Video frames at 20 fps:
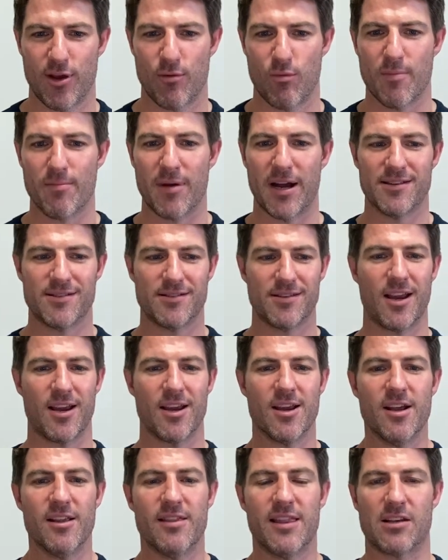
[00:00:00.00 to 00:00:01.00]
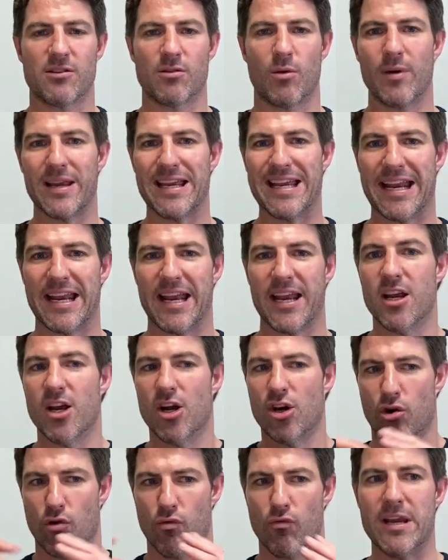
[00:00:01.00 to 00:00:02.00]
We might say that's why we get a
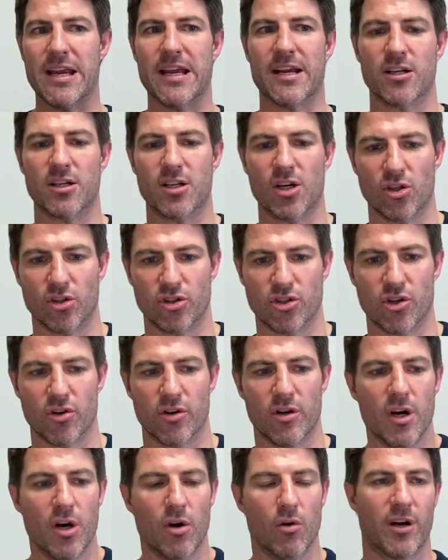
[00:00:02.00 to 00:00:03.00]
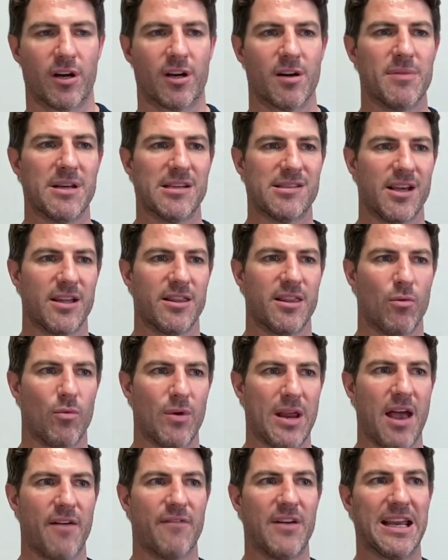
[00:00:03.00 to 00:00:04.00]
Korean culture, or it can be said that we
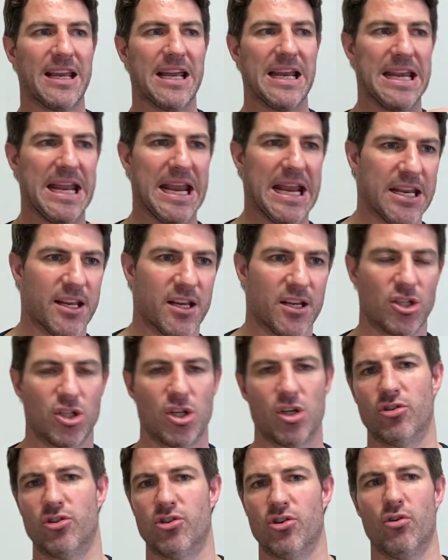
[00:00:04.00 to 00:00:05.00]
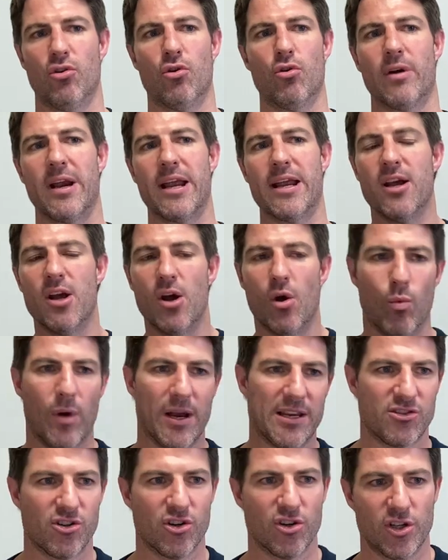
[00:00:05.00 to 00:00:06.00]
have a Canadian culture or a
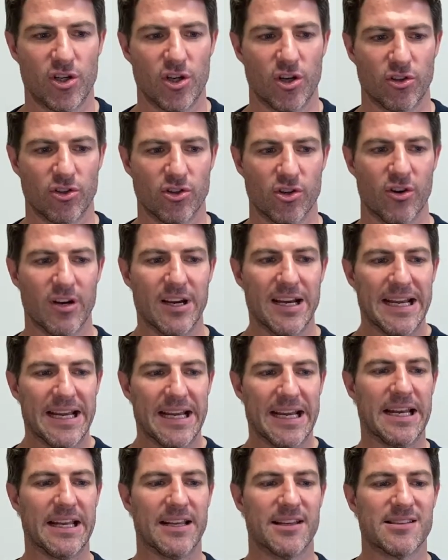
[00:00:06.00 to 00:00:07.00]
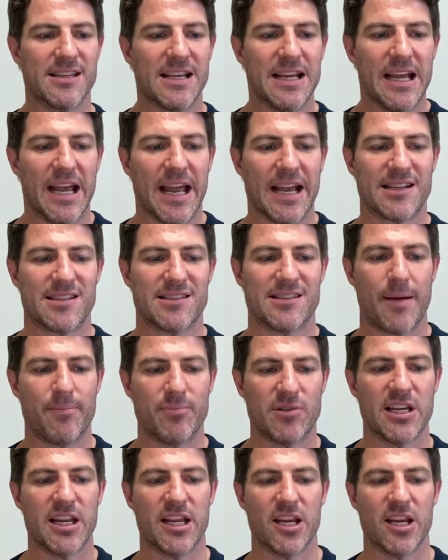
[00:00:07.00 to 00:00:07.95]
Western culture. It is accepted in